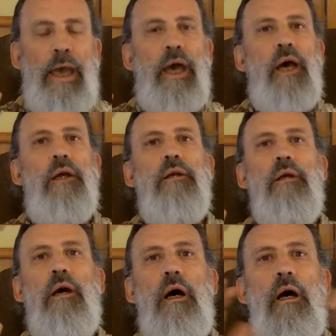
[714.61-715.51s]
And
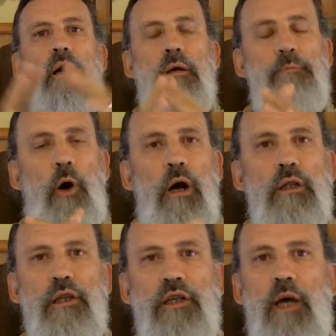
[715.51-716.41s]
uh,
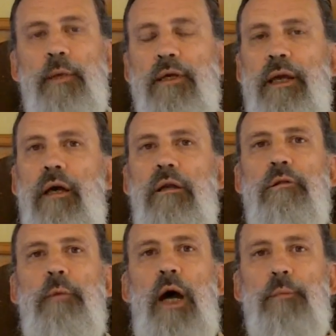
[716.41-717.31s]
part of the dumbing
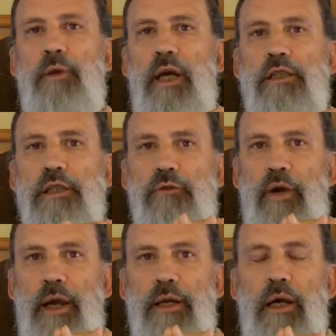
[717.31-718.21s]
down of the
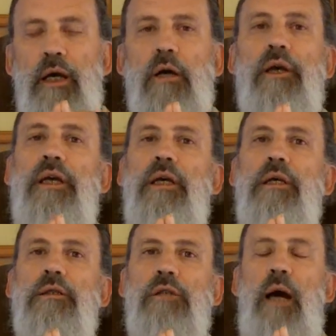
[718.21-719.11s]
population right now
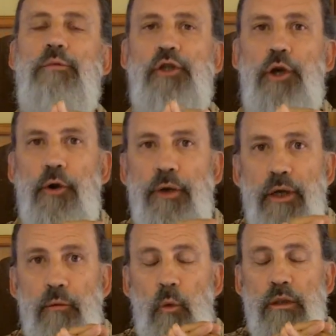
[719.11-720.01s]
is
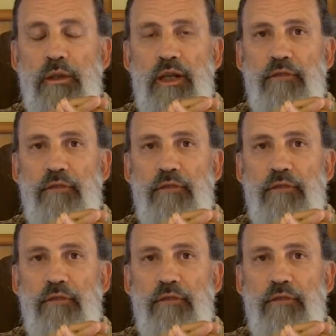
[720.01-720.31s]
obscuring what the